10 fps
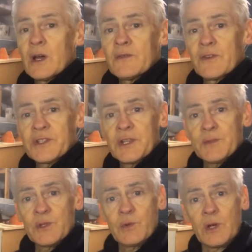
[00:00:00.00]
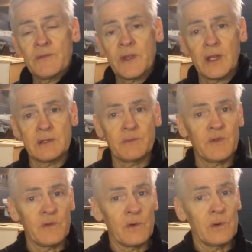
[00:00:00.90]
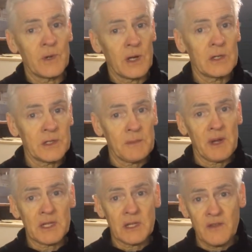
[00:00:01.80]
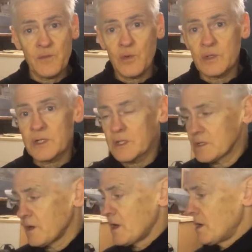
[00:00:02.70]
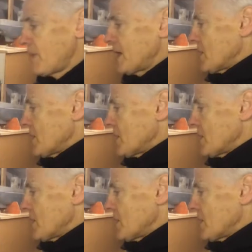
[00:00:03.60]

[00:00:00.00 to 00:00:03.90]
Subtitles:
very similar to what I've done before when I used to make surfboards, is I made a